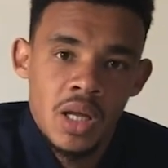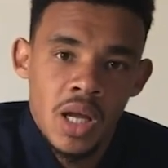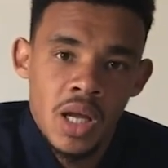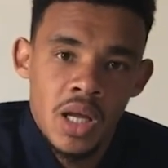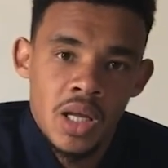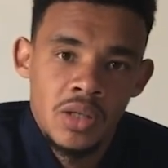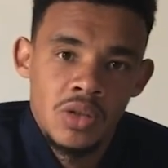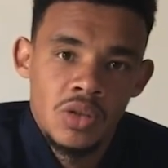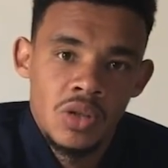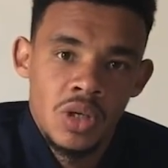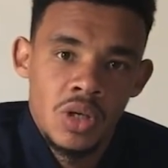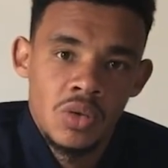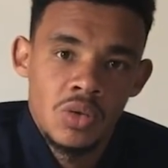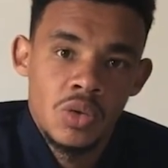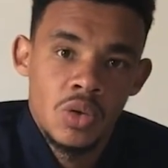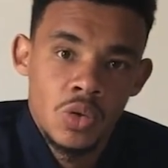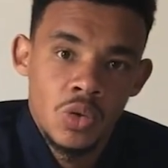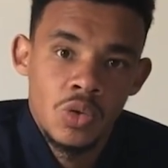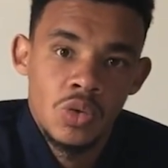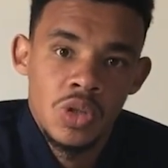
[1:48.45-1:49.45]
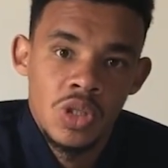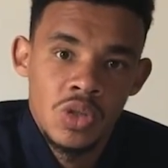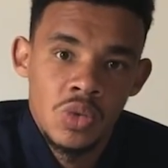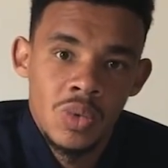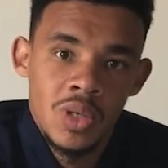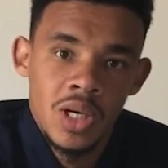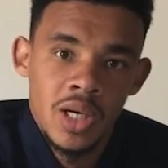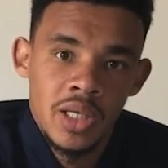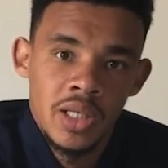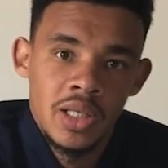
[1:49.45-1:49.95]
And, you know, true to his
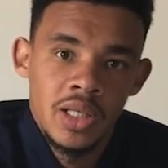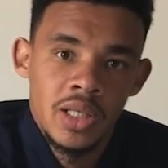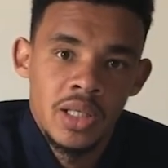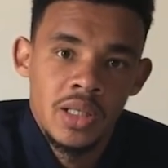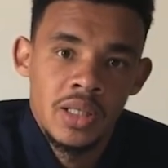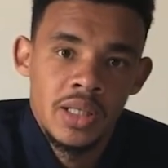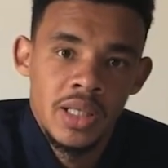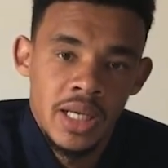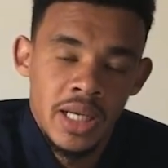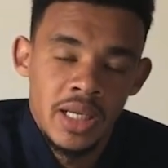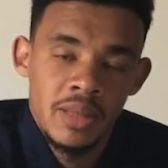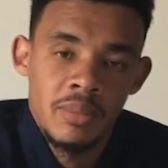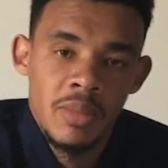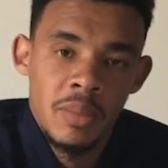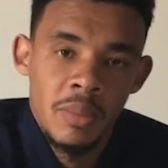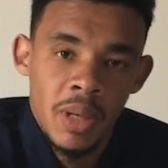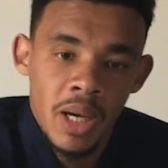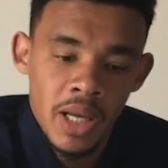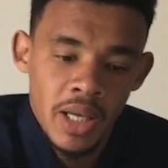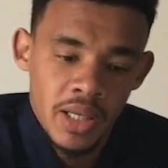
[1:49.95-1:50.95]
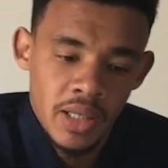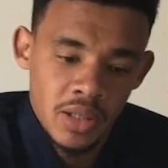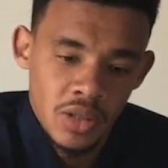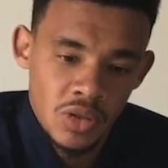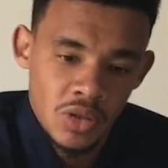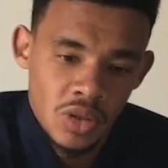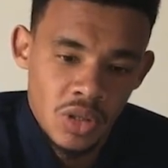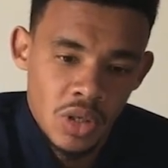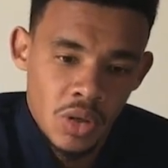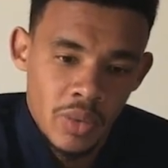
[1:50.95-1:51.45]
word, he let me play,
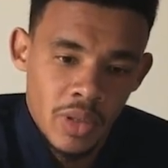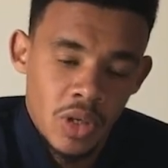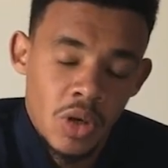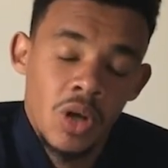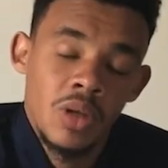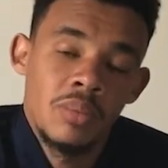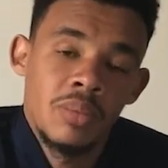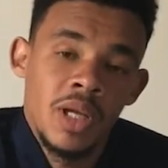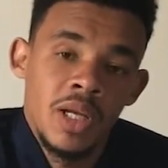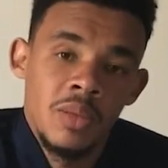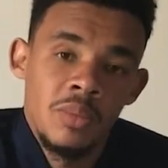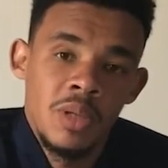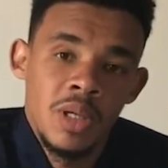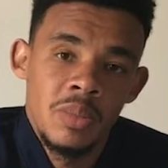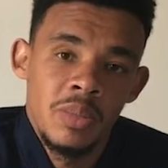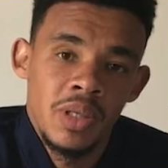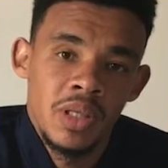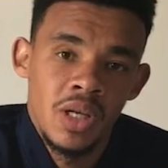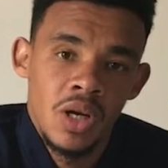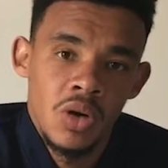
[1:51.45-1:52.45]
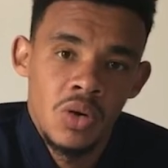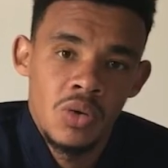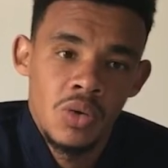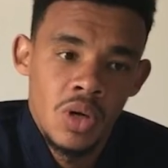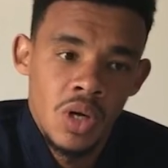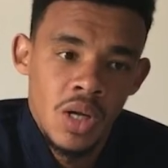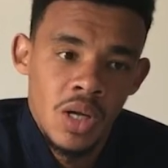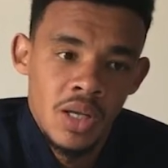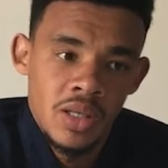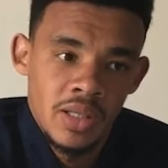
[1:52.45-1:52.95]
you know, and not many people know
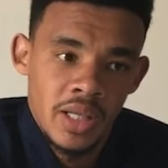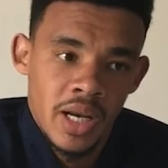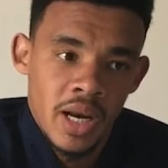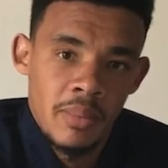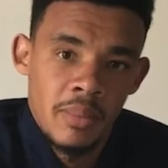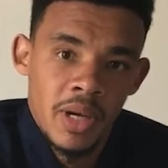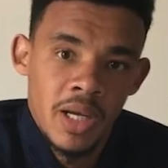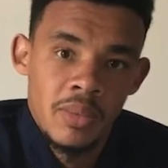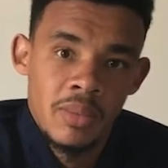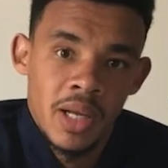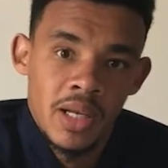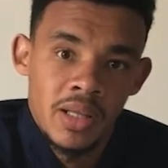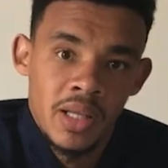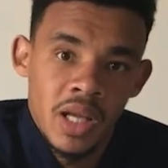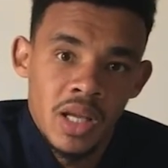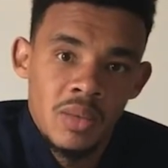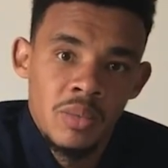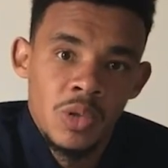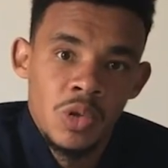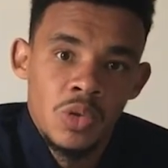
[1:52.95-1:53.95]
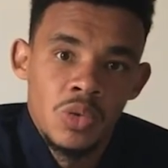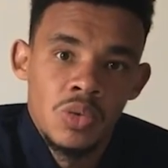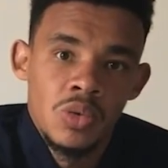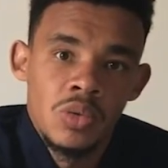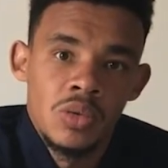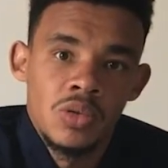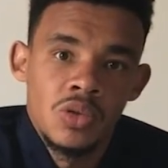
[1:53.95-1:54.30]
that I made my debut.